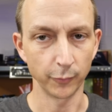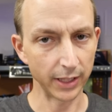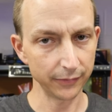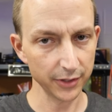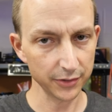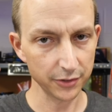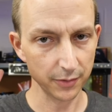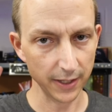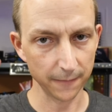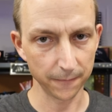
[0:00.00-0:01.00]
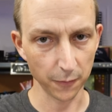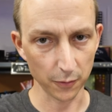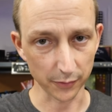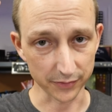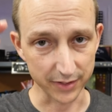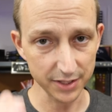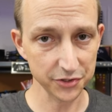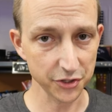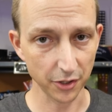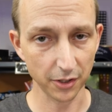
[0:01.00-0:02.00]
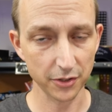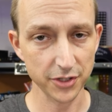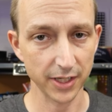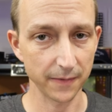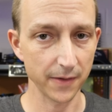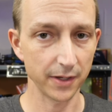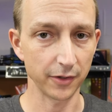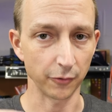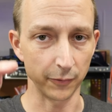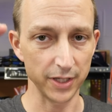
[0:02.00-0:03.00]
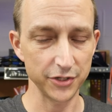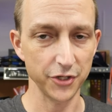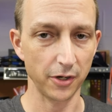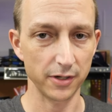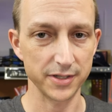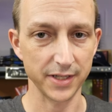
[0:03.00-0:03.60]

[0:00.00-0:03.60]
Whenever you do a full discharge and then recharge